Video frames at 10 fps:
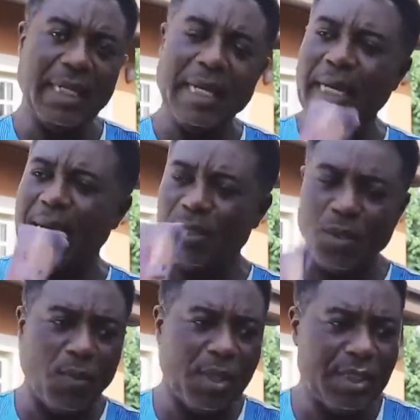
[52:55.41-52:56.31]
and
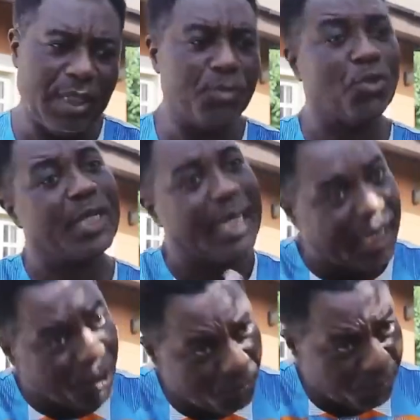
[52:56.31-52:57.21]
I don't want
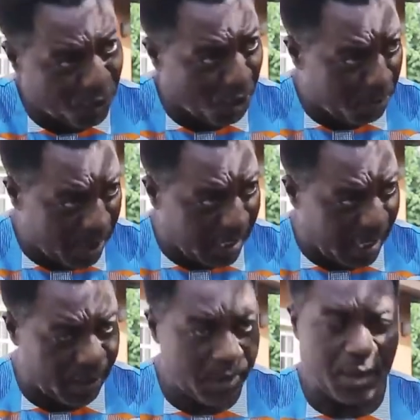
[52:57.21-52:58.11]
them to kill you for
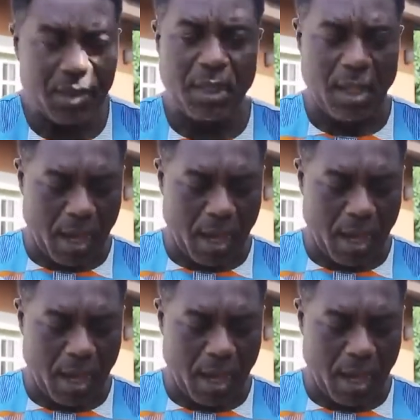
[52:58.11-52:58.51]
your mother,